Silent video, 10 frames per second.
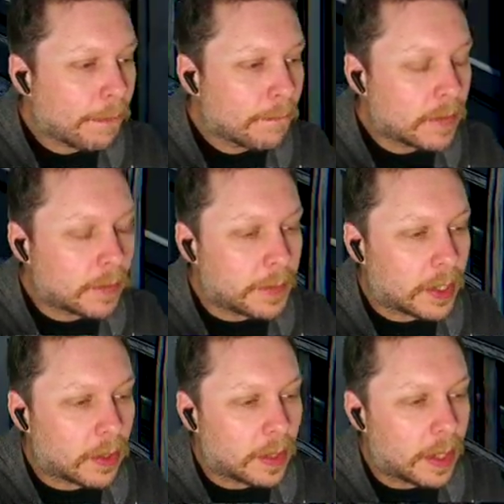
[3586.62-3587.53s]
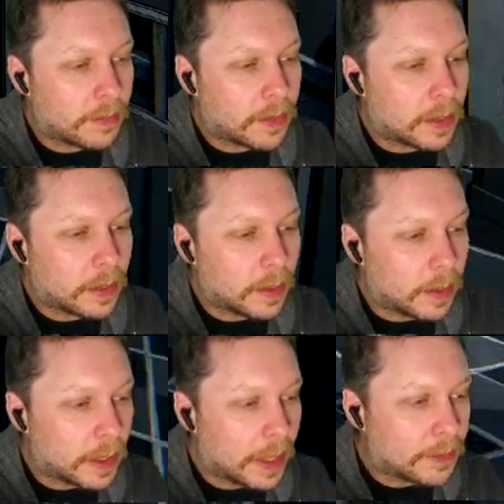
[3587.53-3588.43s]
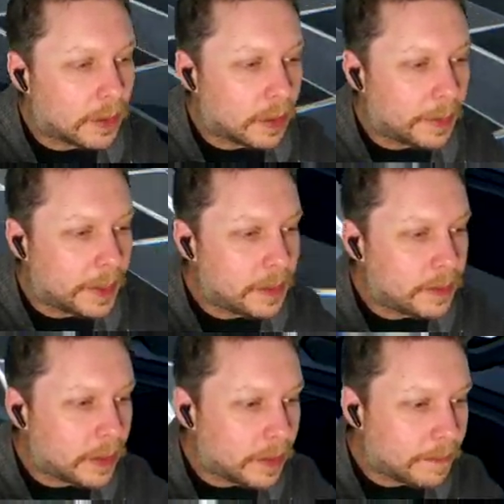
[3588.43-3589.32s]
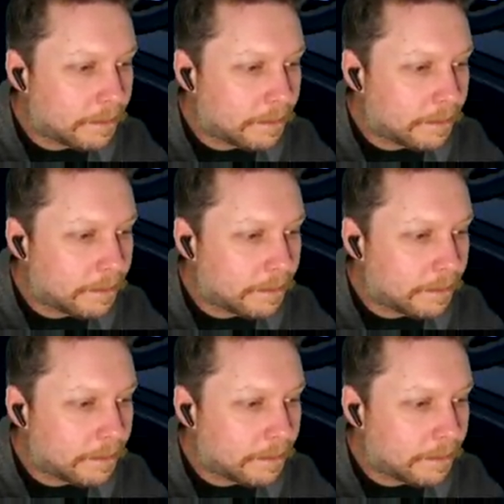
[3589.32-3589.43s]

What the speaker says: It's gonna make our lives a little bit easier.